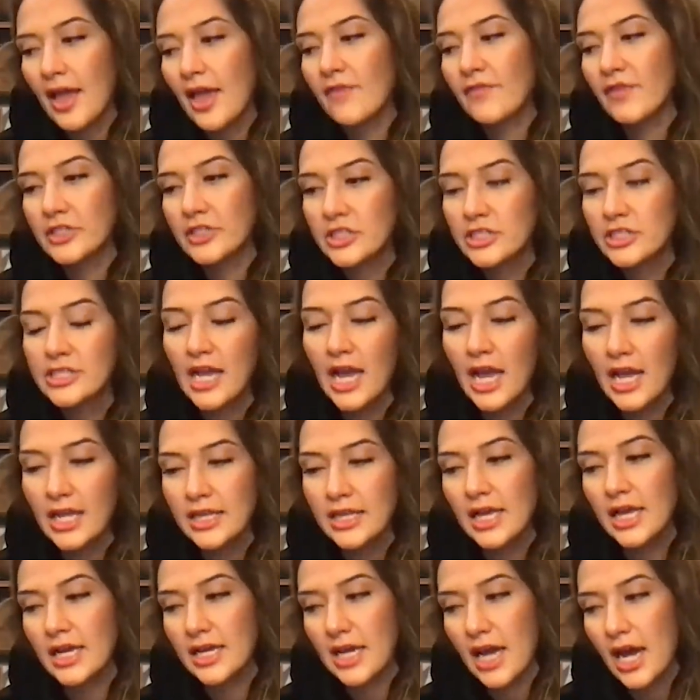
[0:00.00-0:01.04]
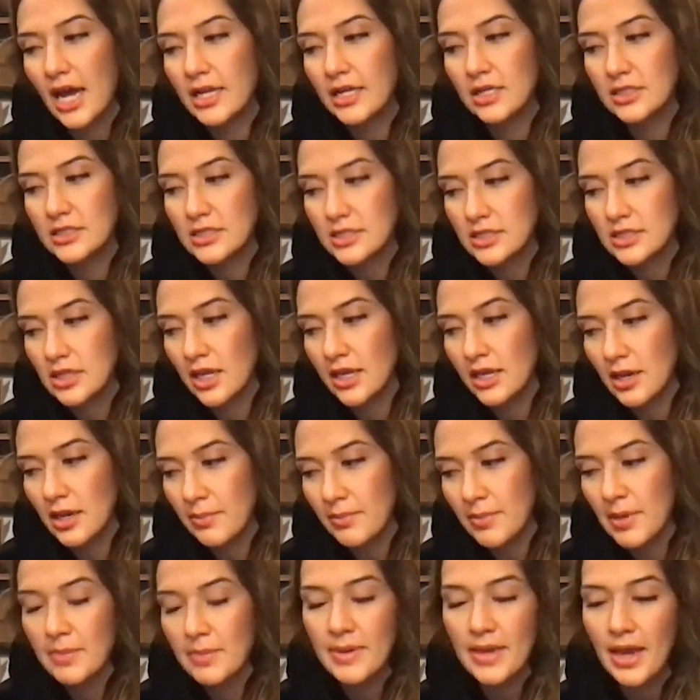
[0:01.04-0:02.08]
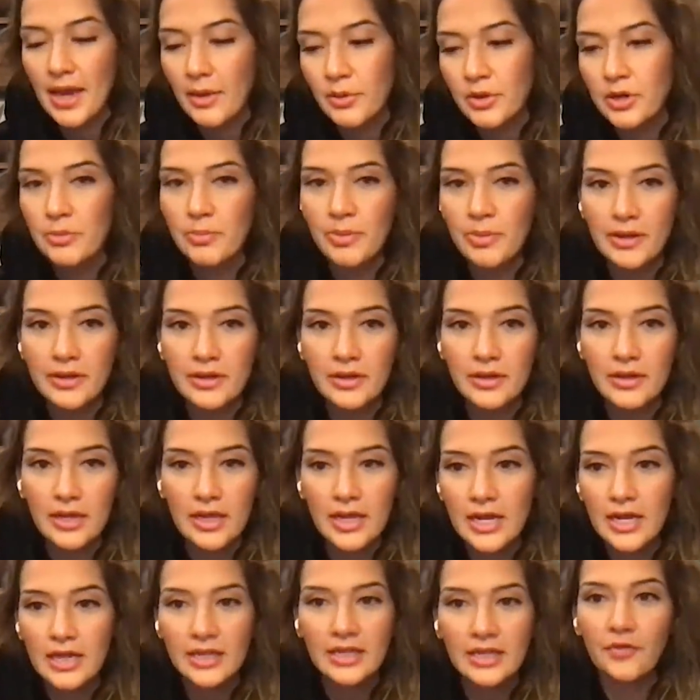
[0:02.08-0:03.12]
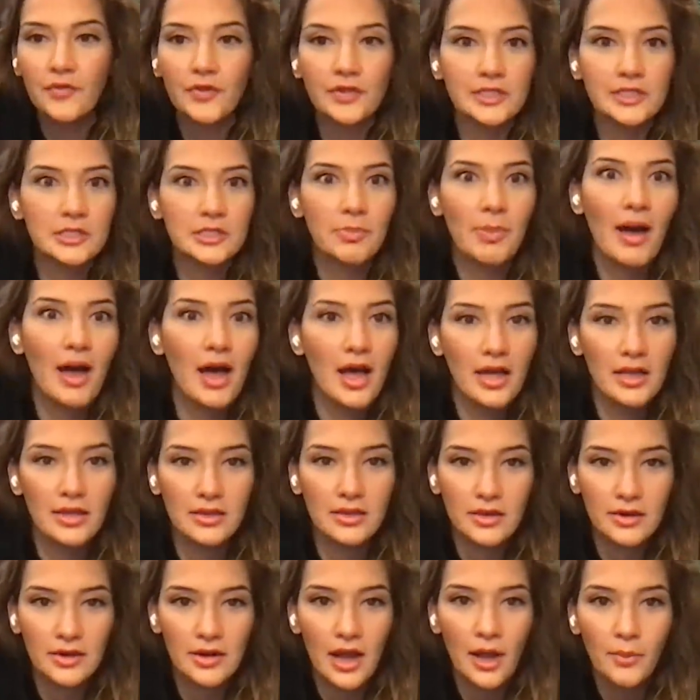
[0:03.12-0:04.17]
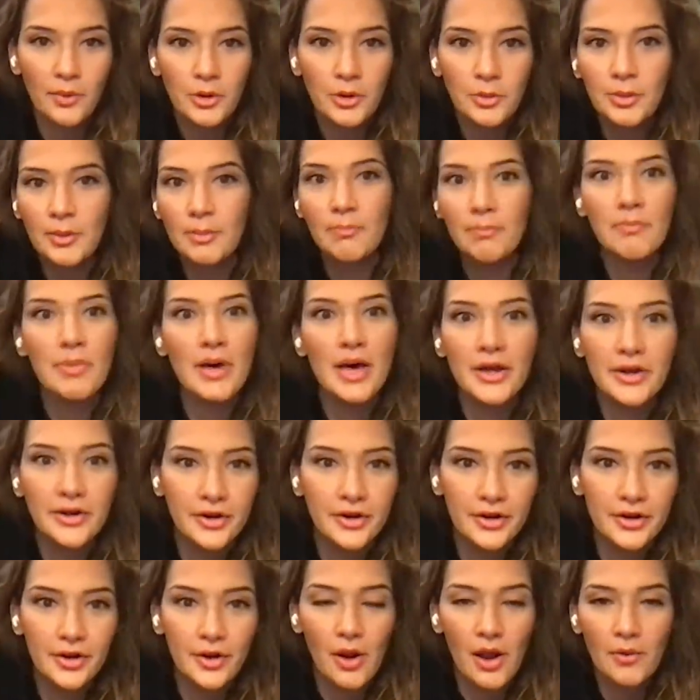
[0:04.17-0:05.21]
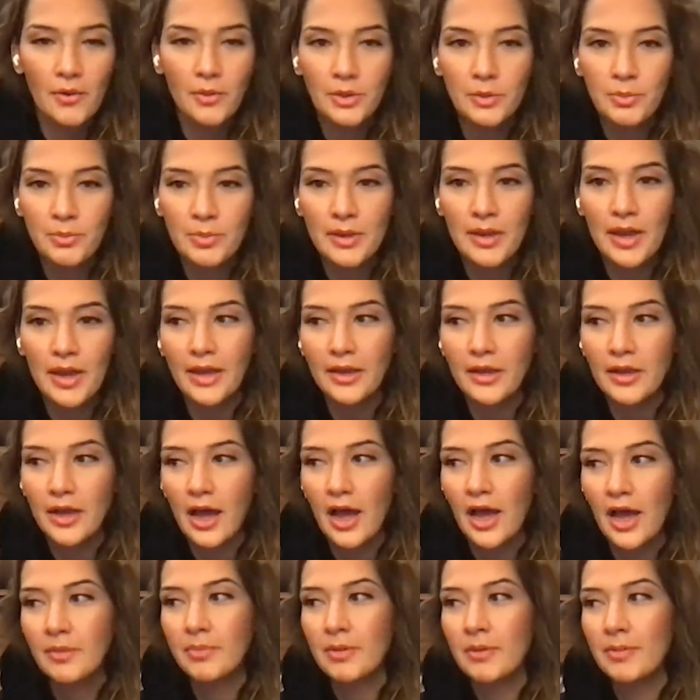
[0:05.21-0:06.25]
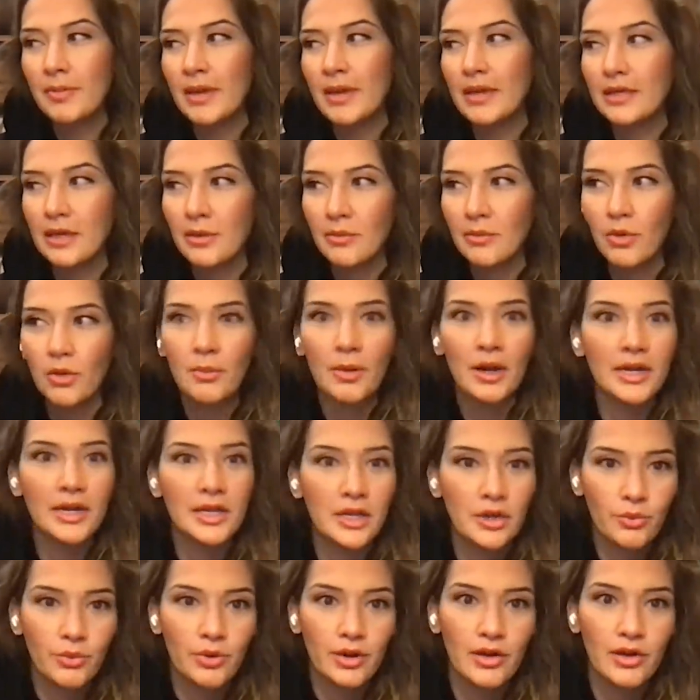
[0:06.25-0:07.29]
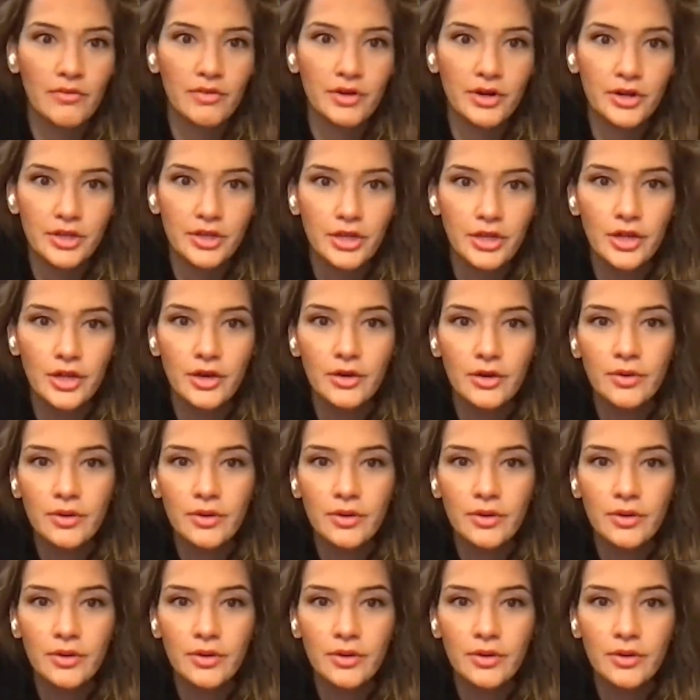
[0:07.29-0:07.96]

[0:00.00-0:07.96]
if I just had that guidance, like maybe I would have been in a different spot, or I would have been better, or I would be I, I'd be making more money or whatever, you know?